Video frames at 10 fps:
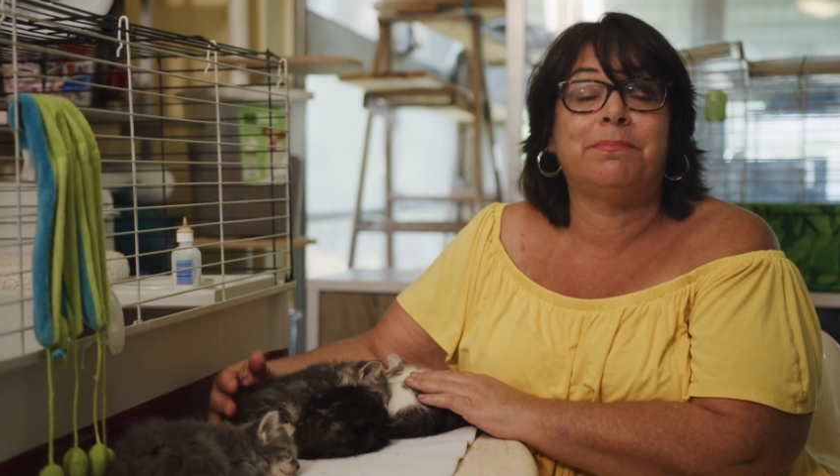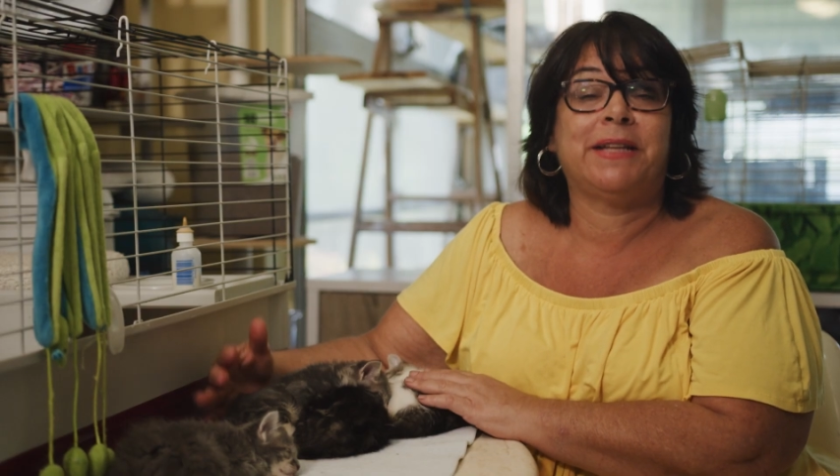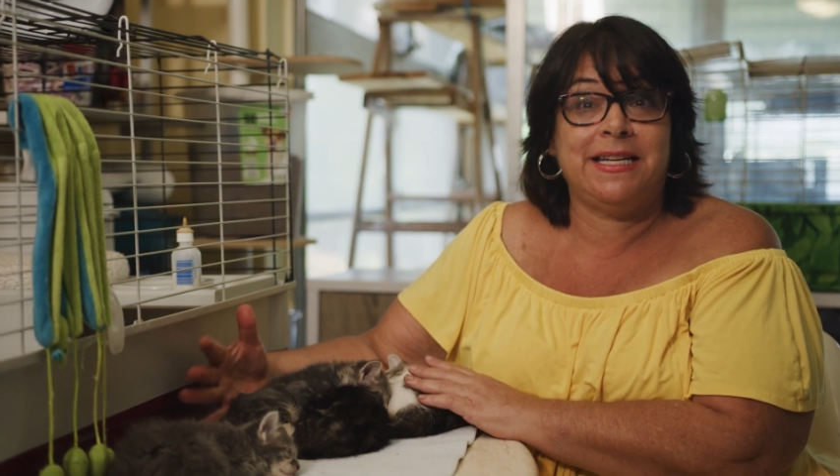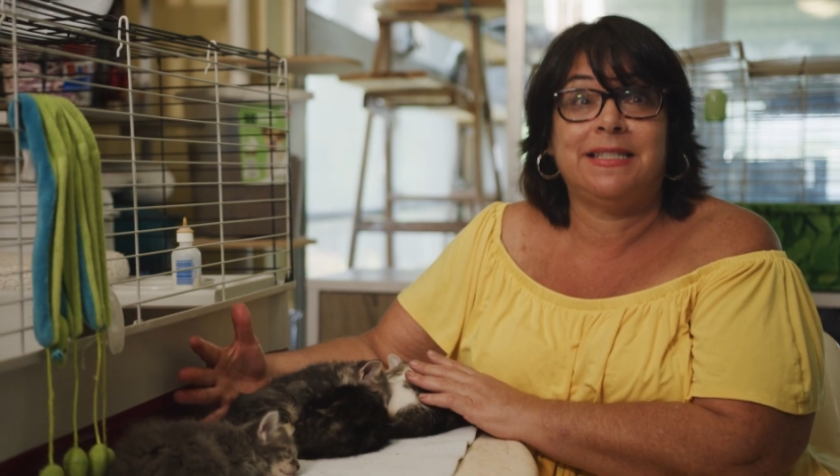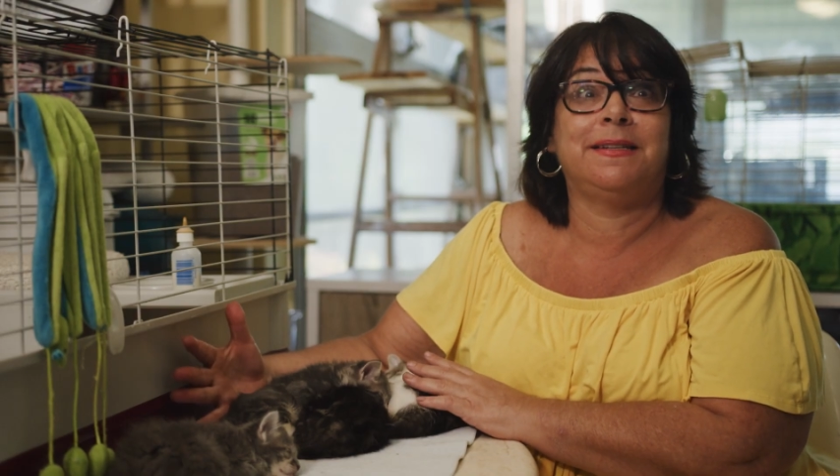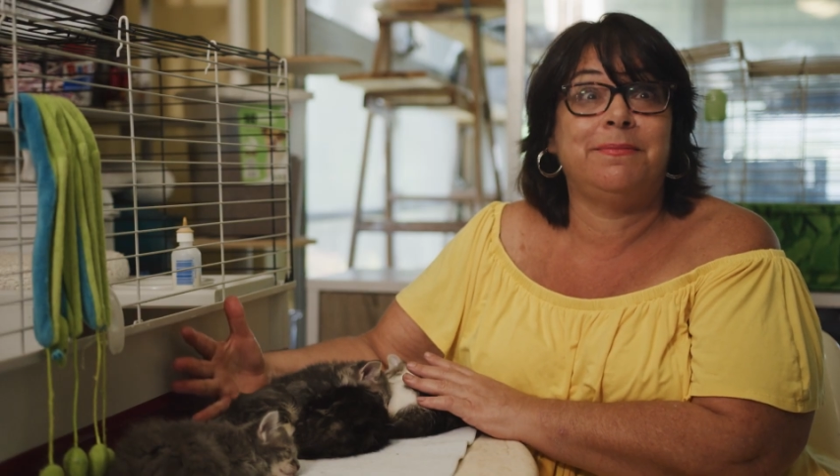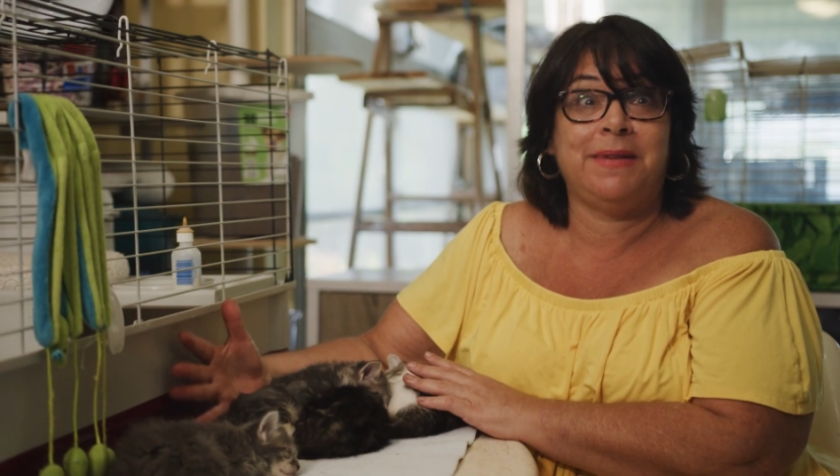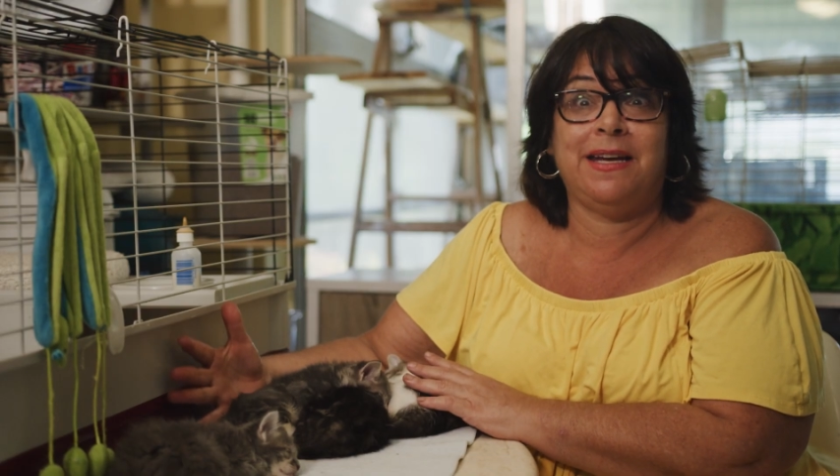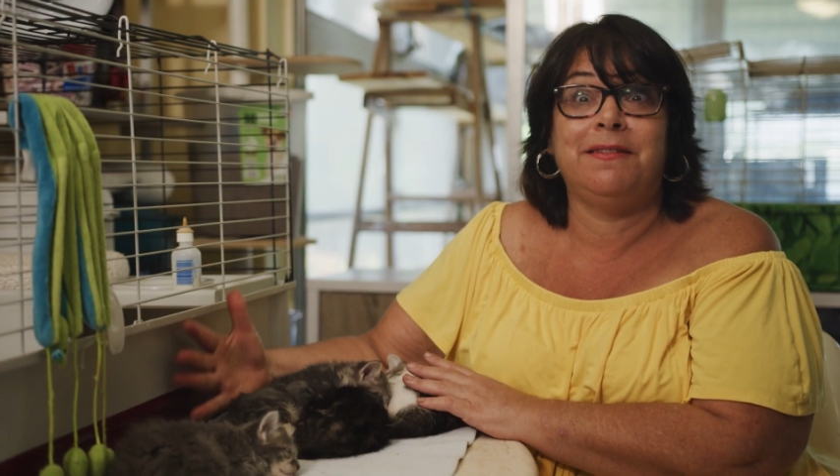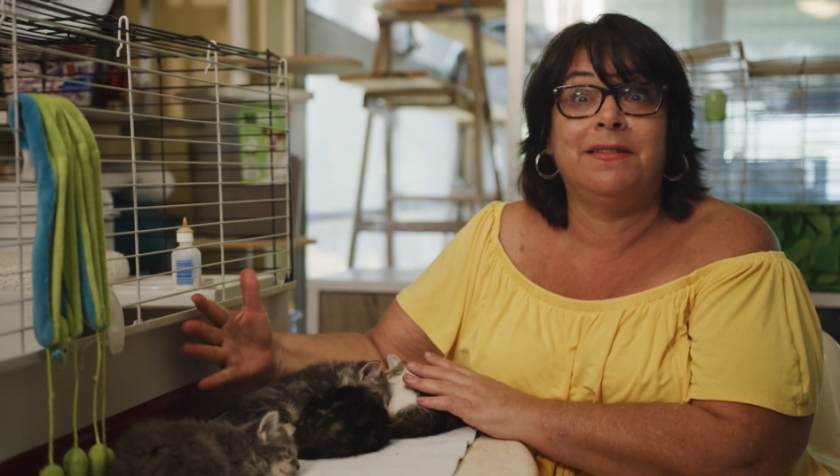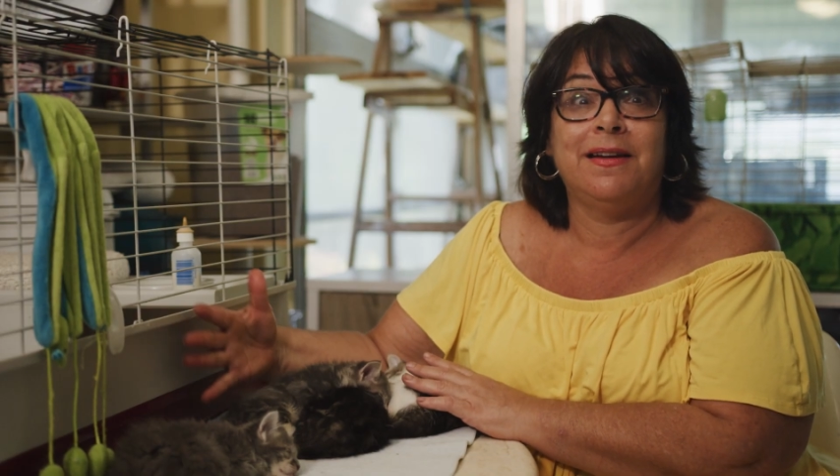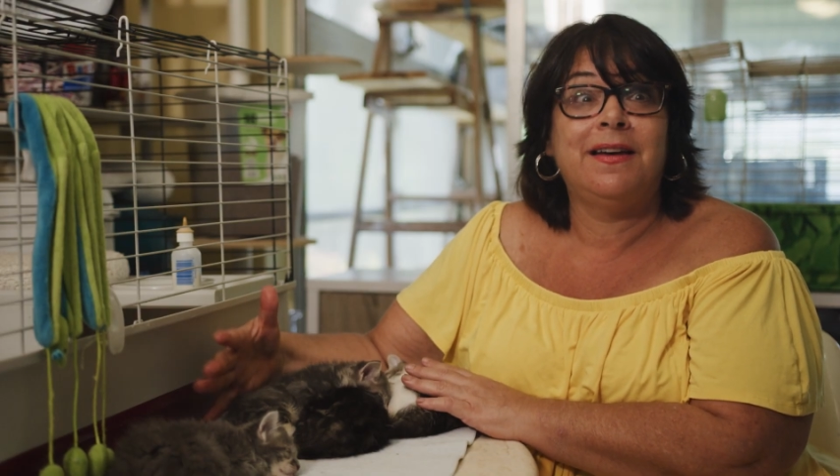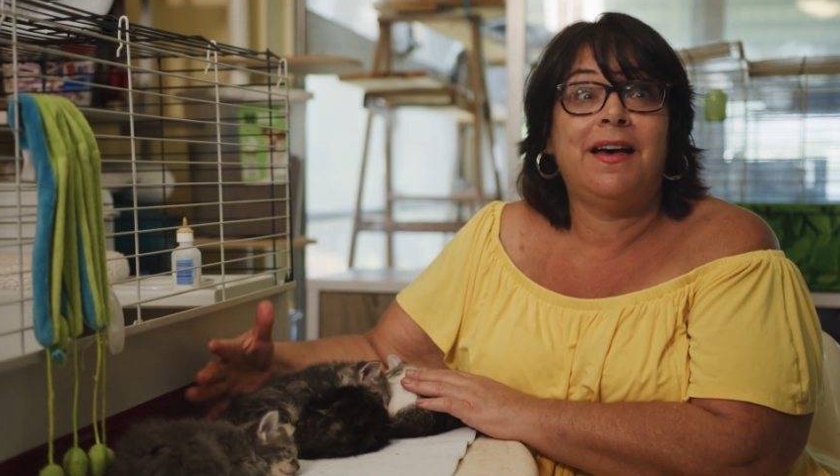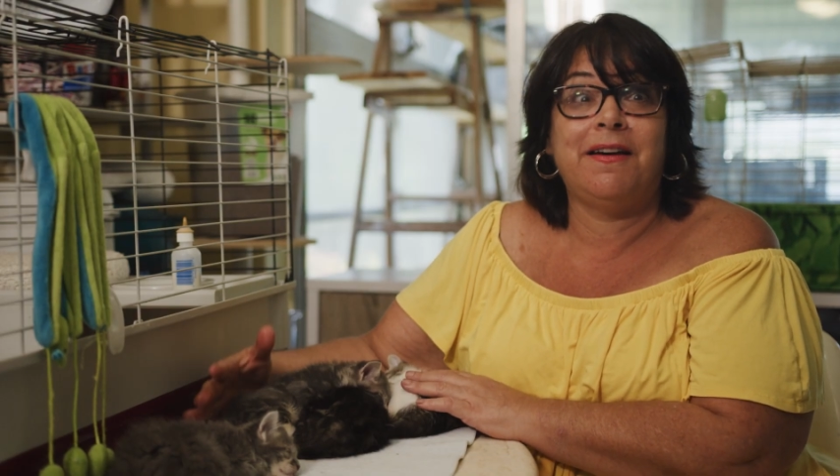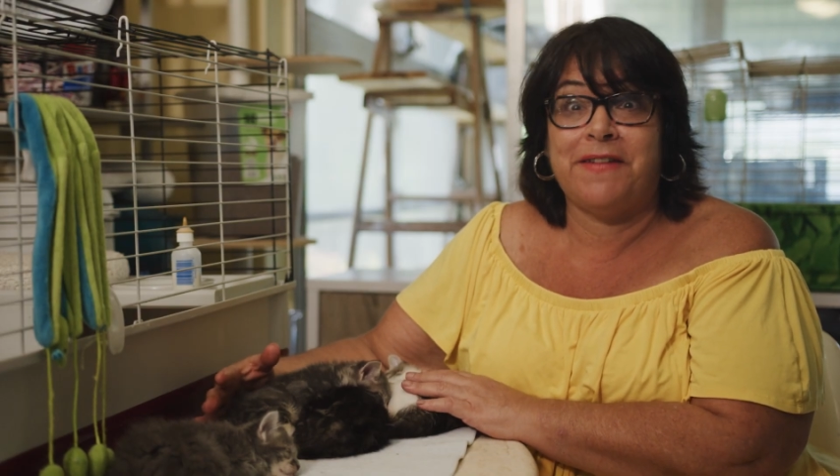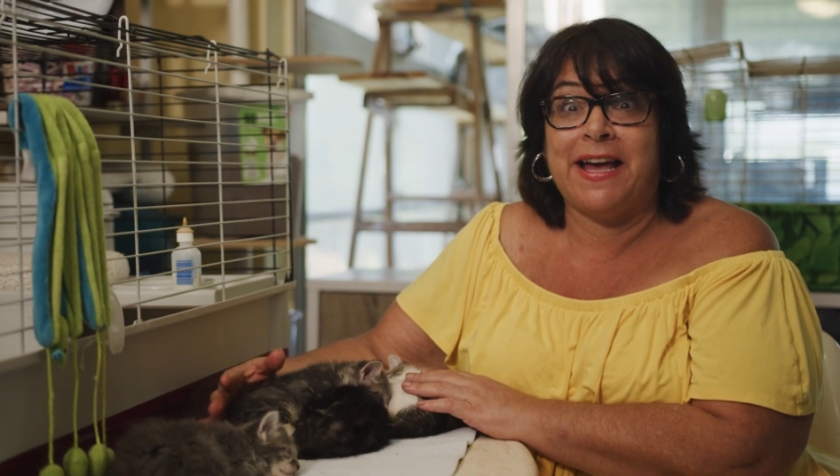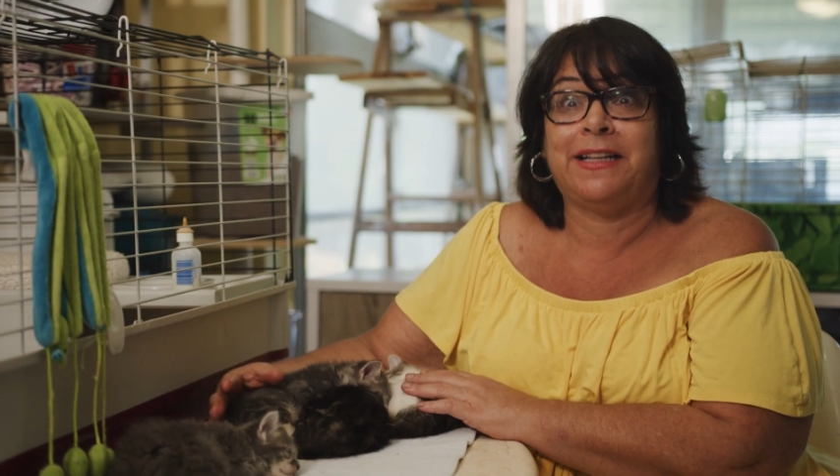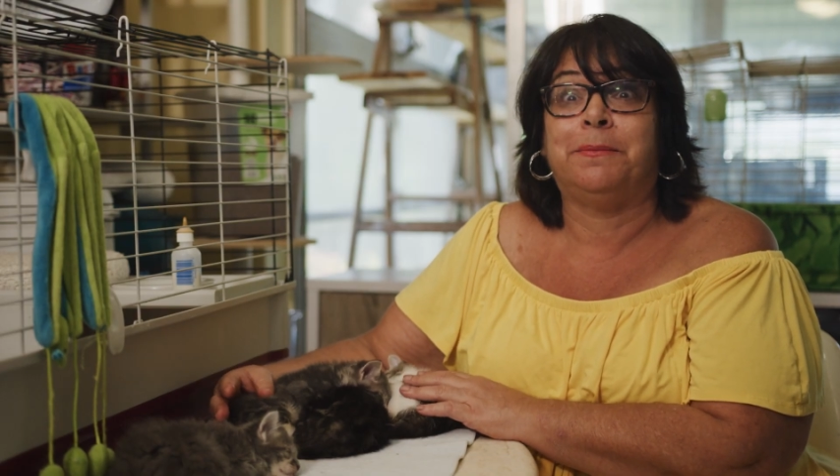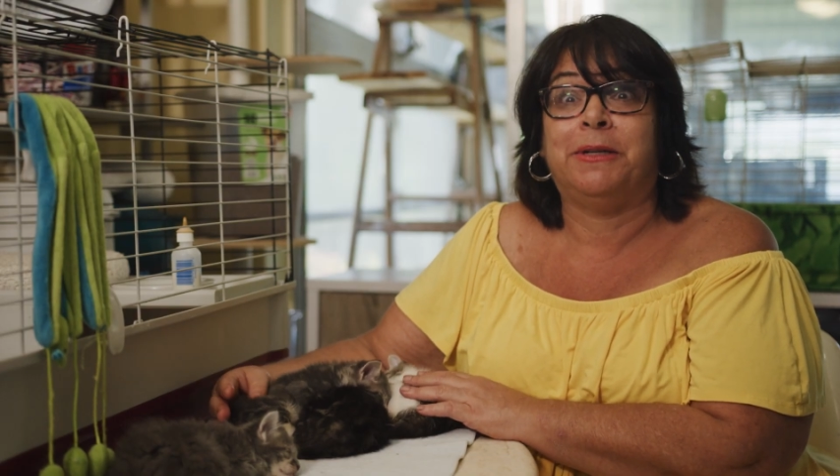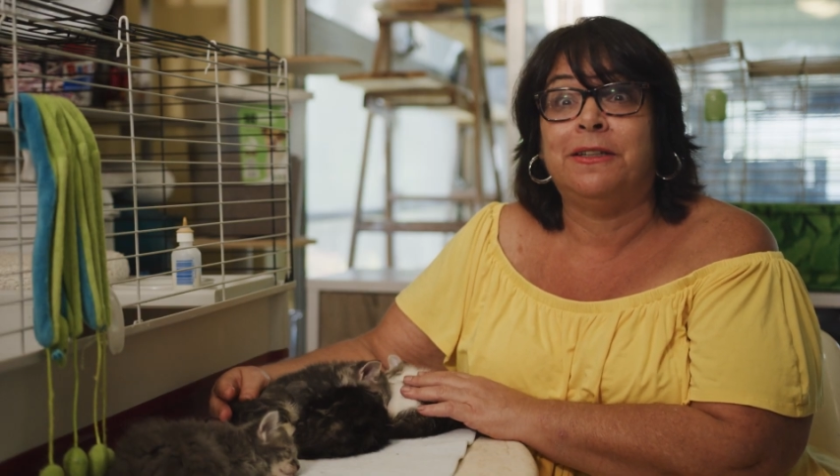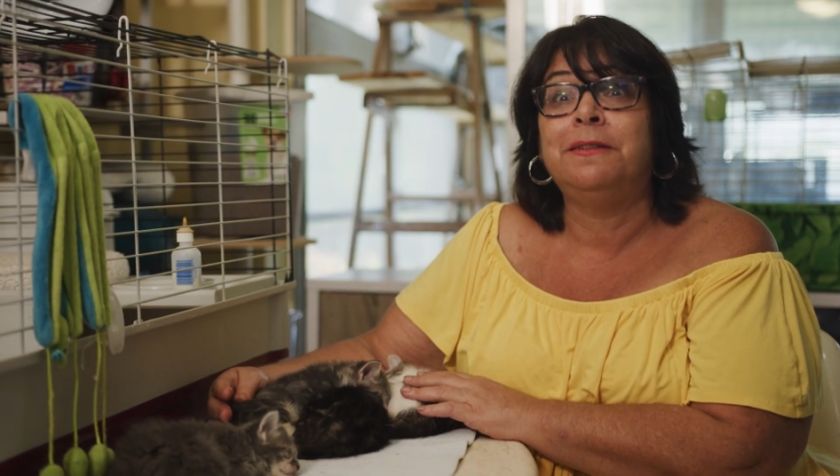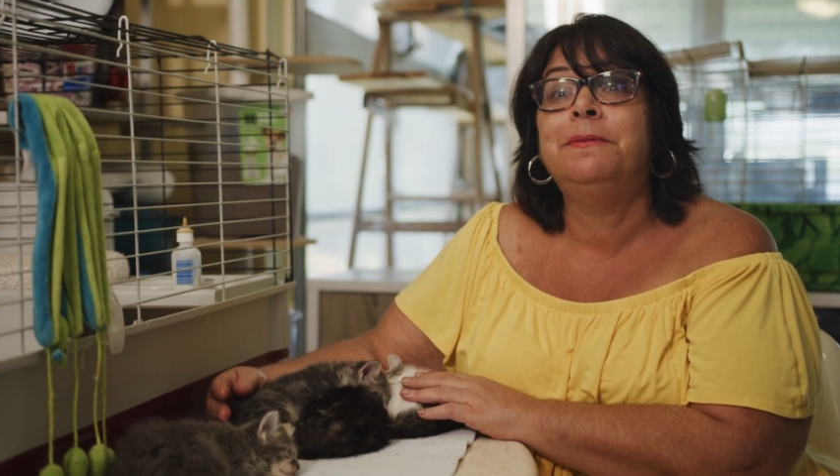place it made available.